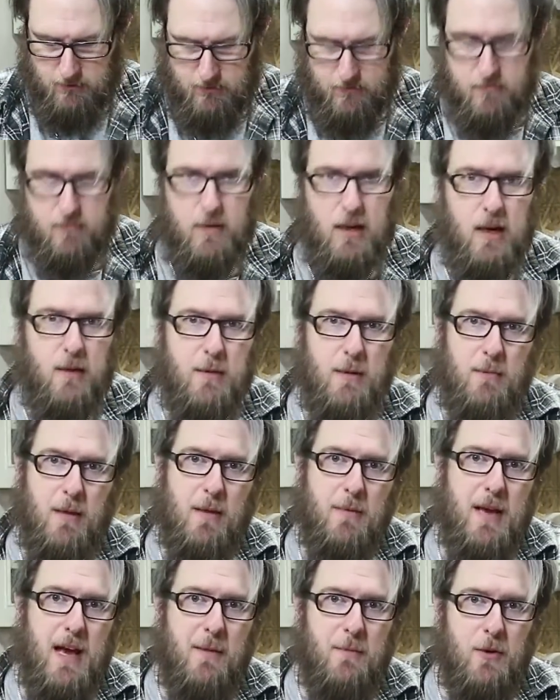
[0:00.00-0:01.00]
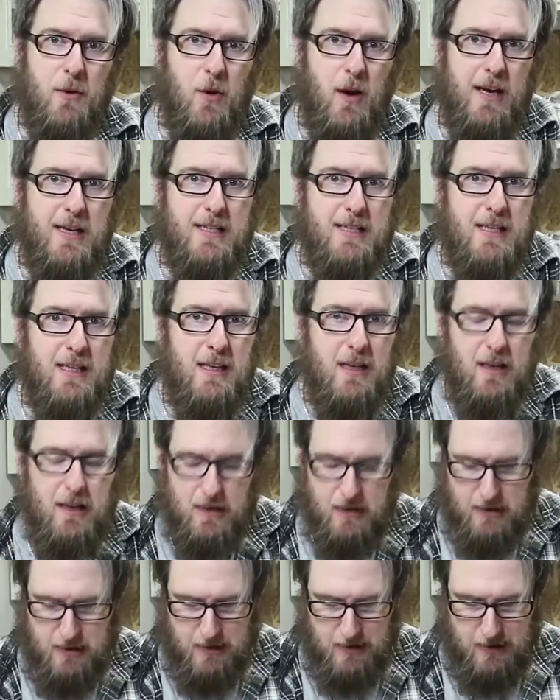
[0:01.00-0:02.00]
I mean, maybe I'm crazy,
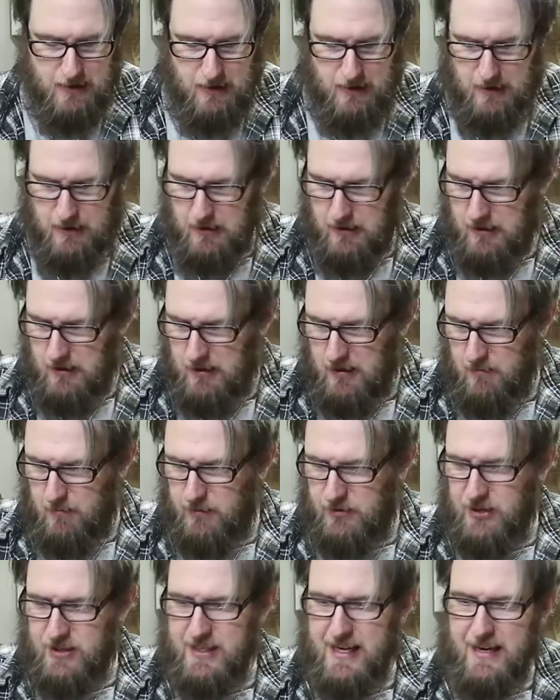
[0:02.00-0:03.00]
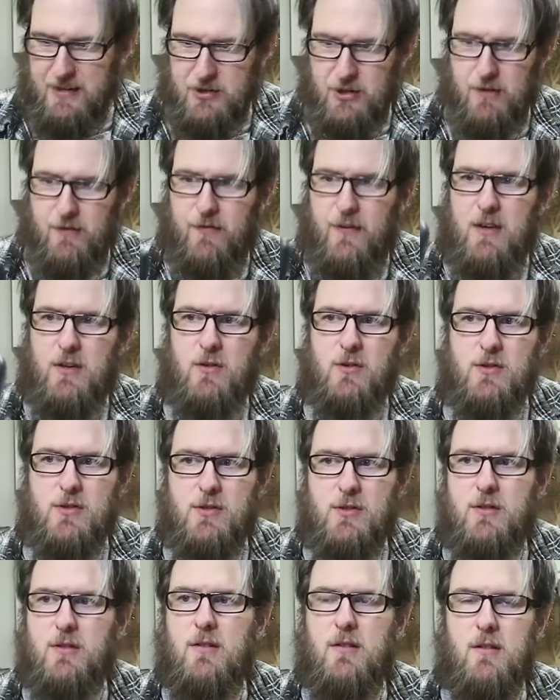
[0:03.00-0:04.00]
but this actually
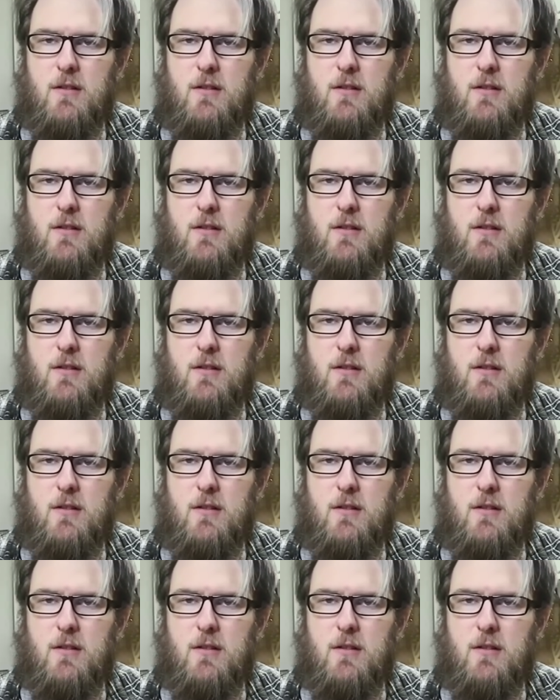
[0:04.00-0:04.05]
feels...